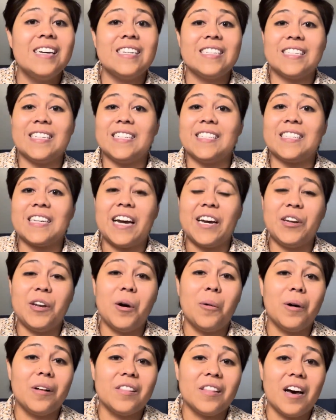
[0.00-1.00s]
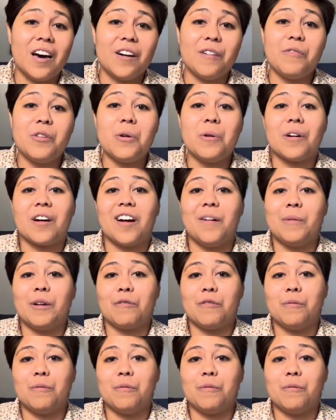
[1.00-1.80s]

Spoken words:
since I know a lot of you are coming from